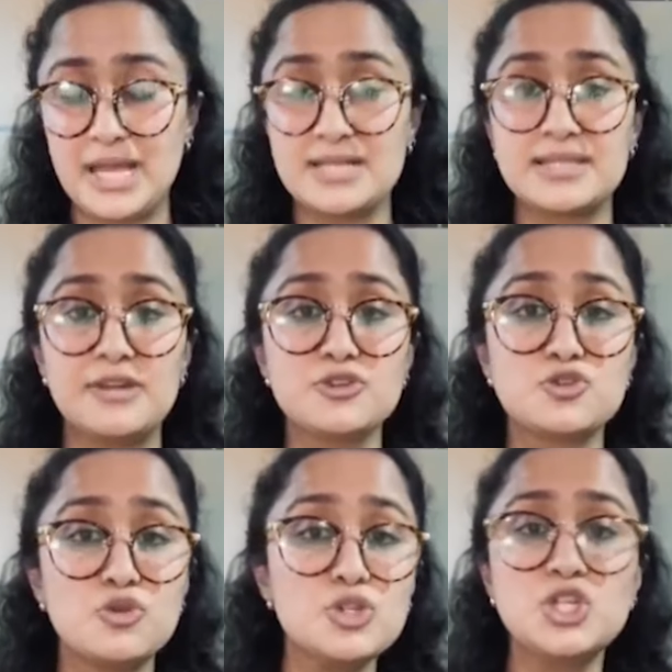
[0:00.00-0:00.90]
as there
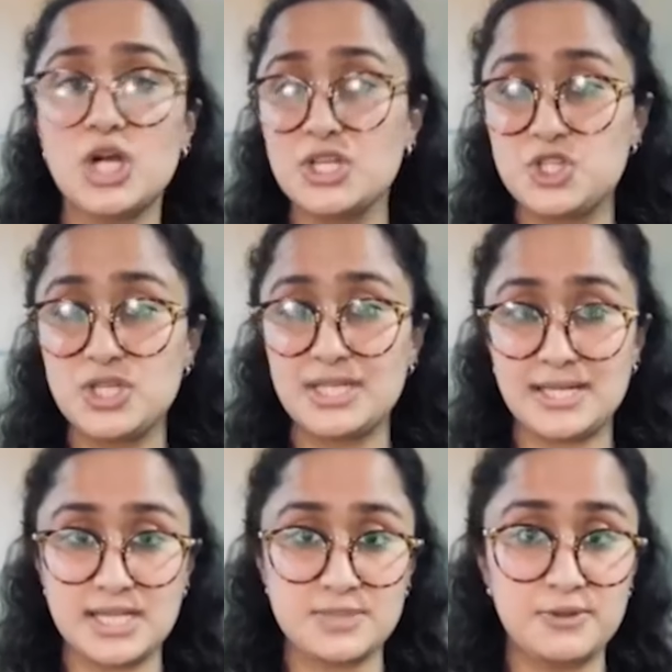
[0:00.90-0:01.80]
is no charge sheet
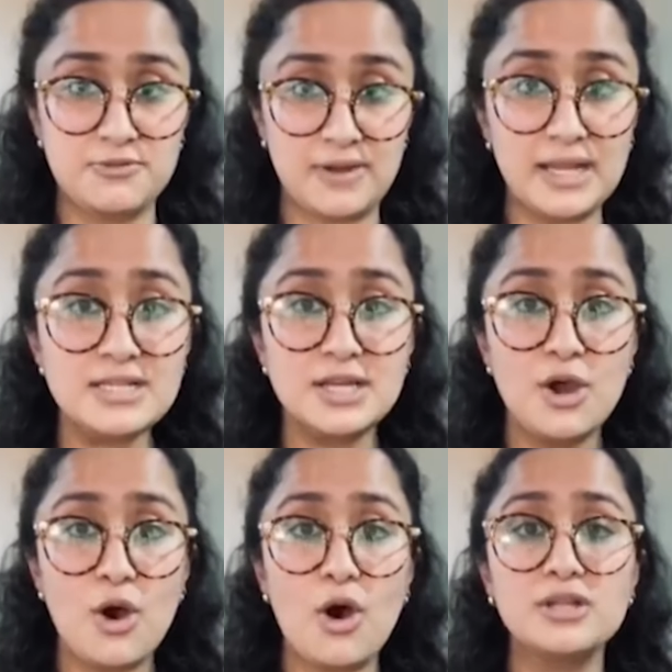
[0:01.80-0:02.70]
that has been filed
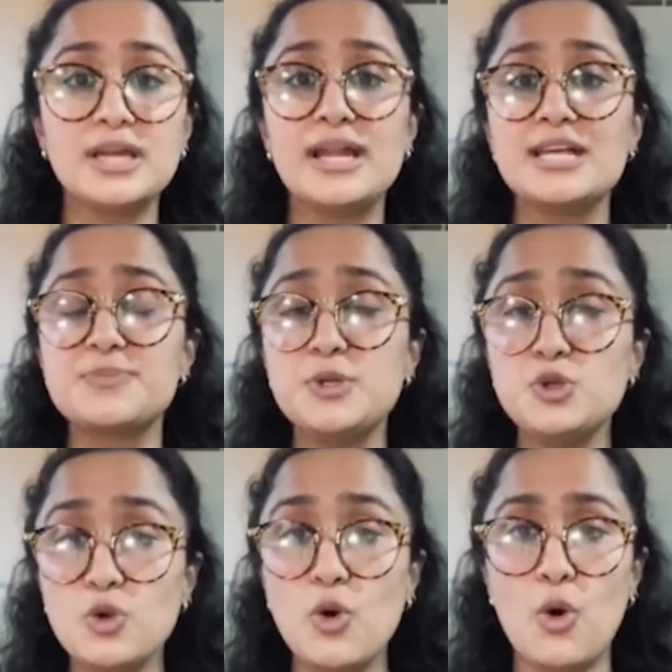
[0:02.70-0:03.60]
or there has
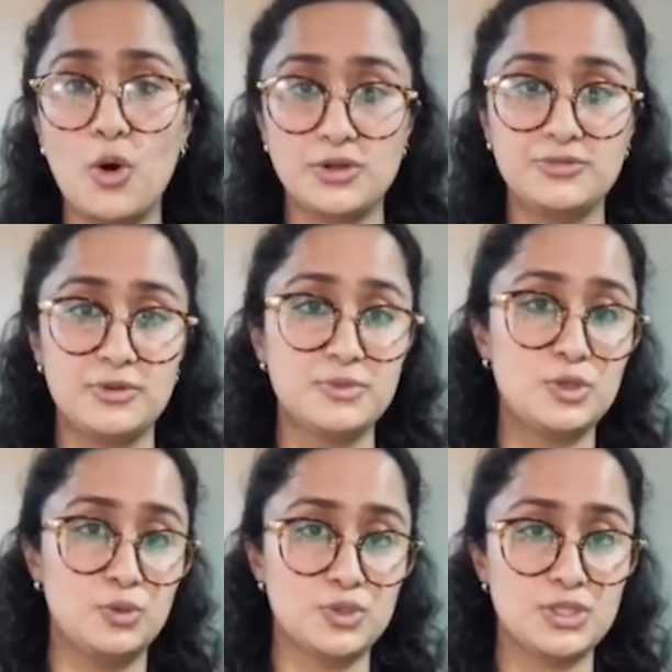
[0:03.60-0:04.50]
been no order from
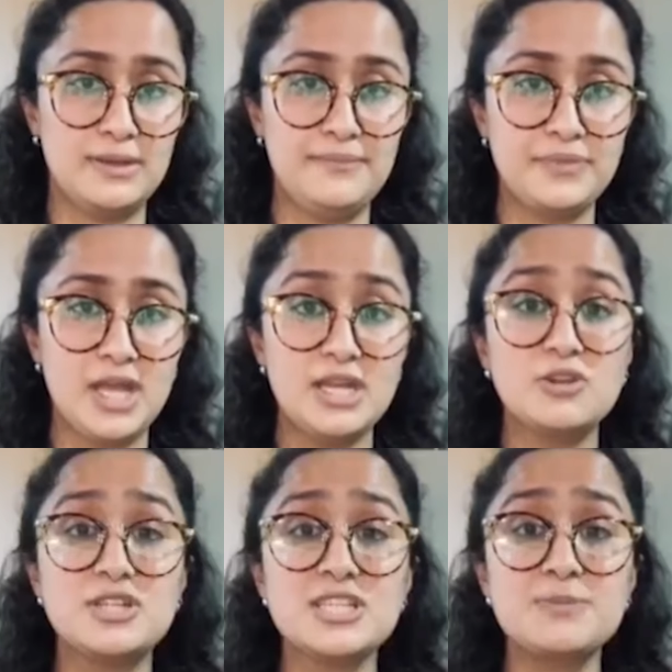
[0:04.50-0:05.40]
the court.
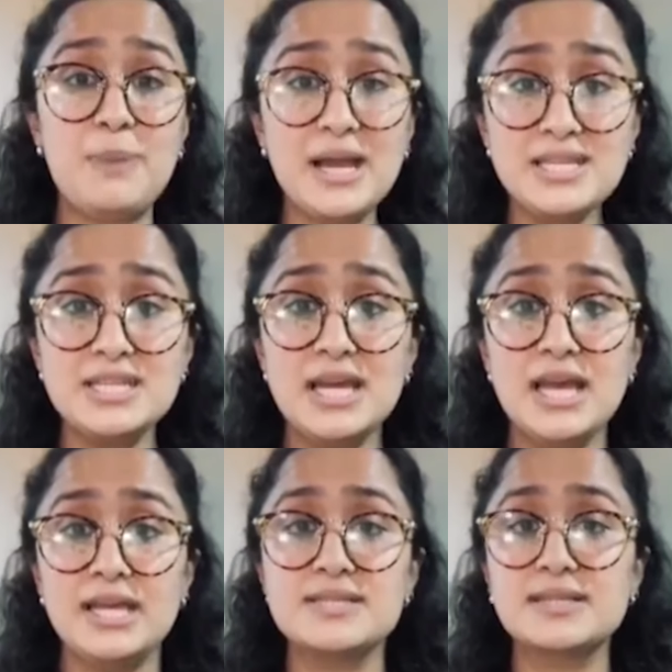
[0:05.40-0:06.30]
Now, despite
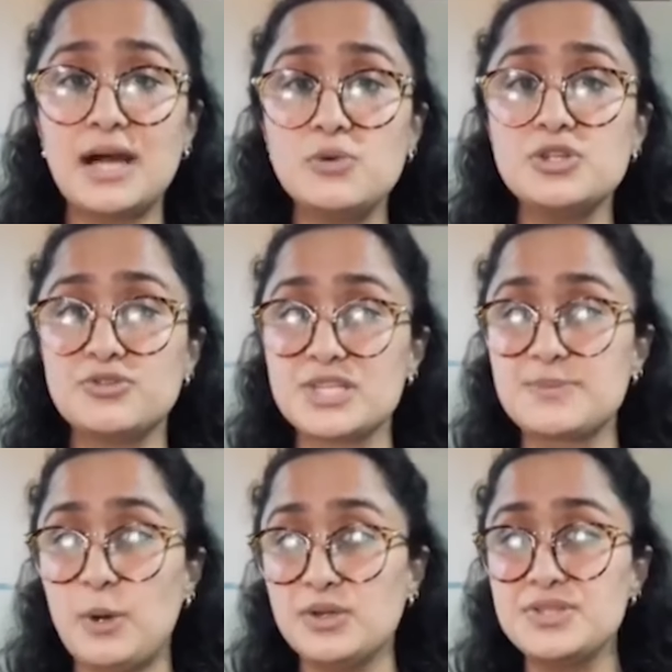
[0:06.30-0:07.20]
his counter
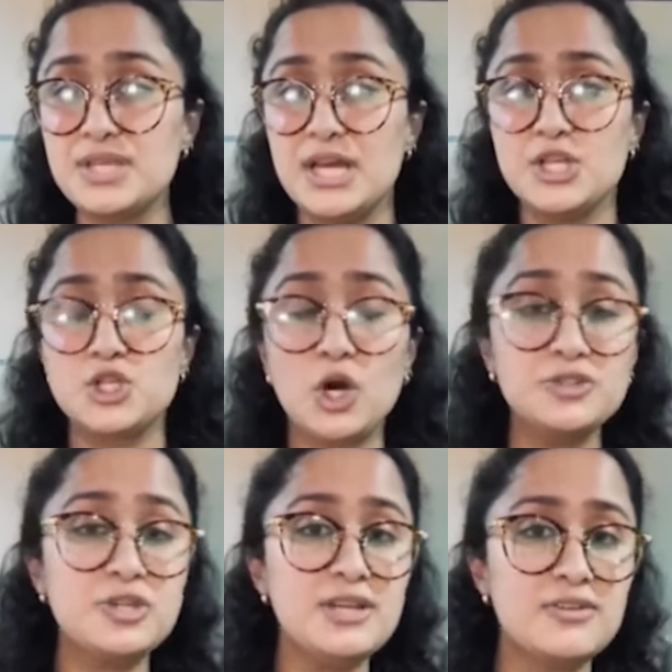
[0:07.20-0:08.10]
response,
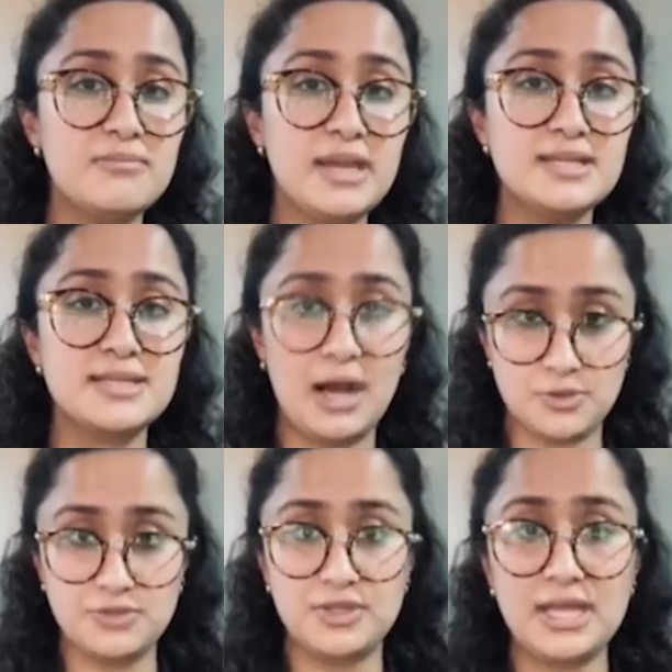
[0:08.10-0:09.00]
Choudhary remains
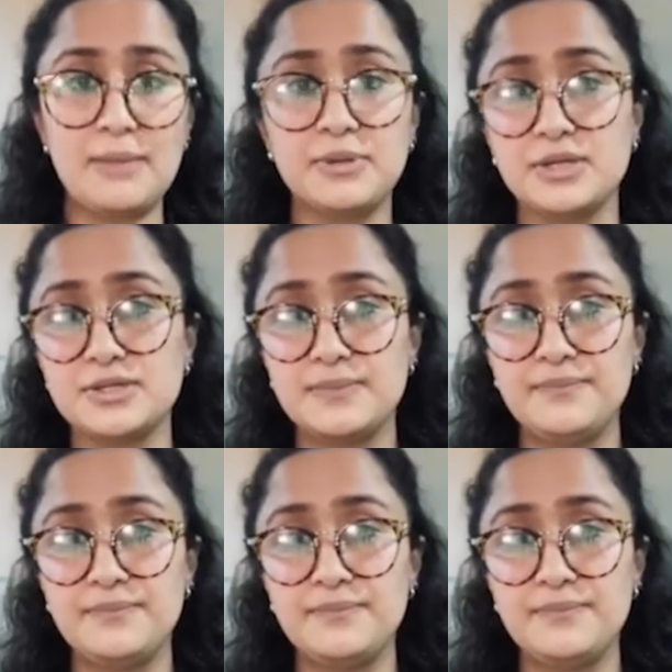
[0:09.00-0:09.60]
out of the cabinet.